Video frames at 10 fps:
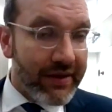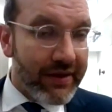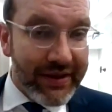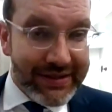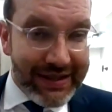
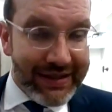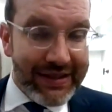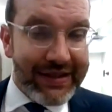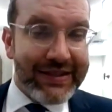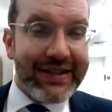this
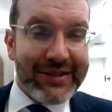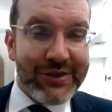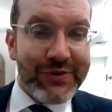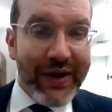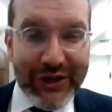is the
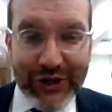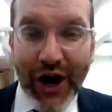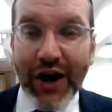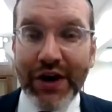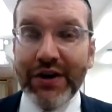way things
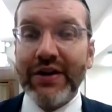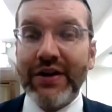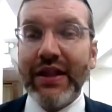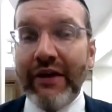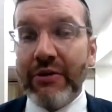are.
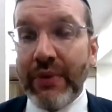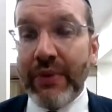So